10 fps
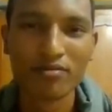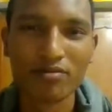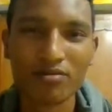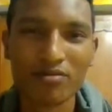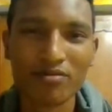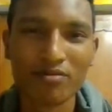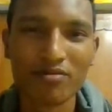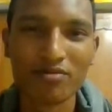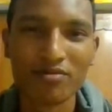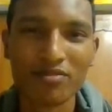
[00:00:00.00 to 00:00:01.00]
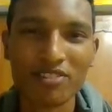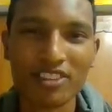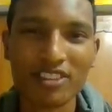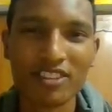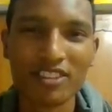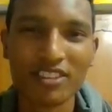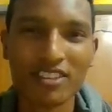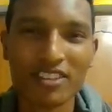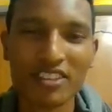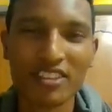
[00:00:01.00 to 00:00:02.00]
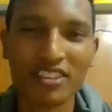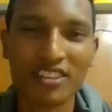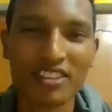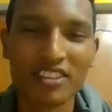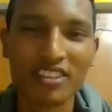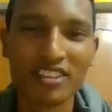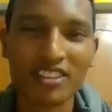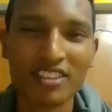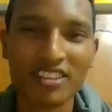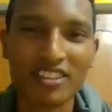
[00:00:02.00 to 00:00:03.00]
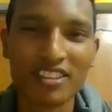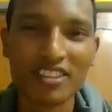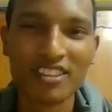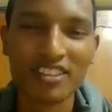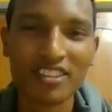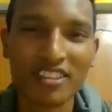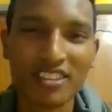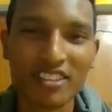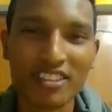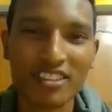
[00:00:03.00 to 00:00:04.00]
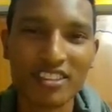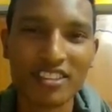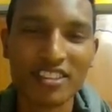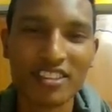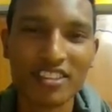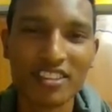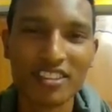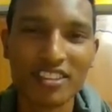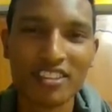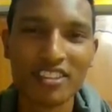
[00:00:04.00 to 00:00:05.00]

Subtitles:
The person shown says nothing.